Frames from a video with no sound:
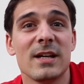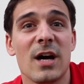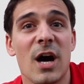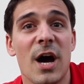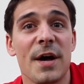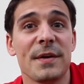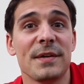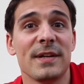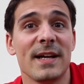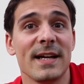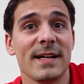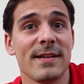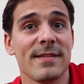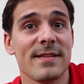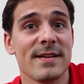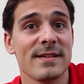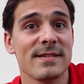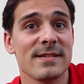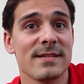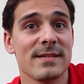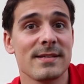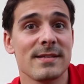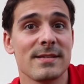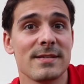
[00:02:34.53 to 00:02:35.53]
Unlike
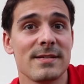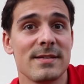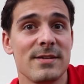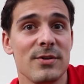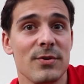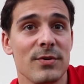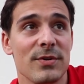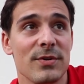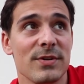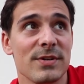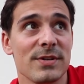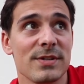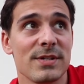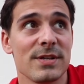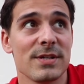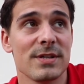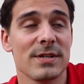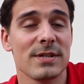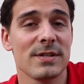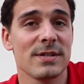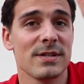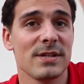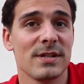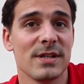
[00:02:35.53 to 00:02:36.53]
this student
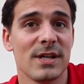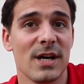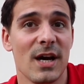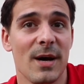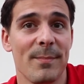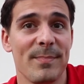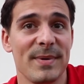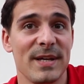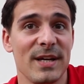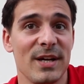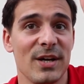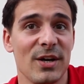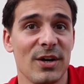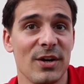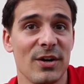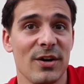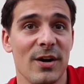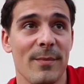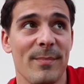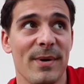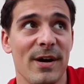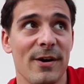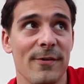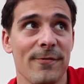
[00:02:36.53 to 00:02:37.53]
up here
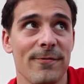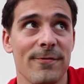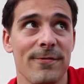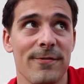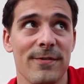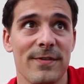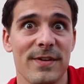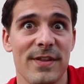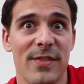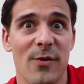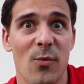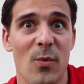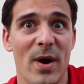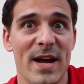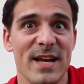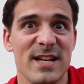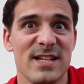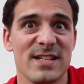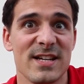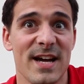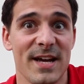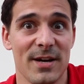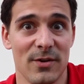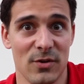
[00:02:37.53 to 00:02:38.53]
above in the white
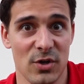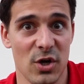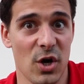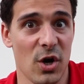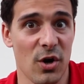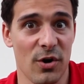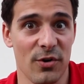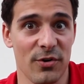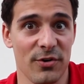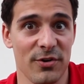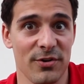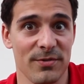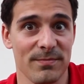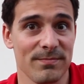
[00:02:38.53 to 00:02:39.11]
title card.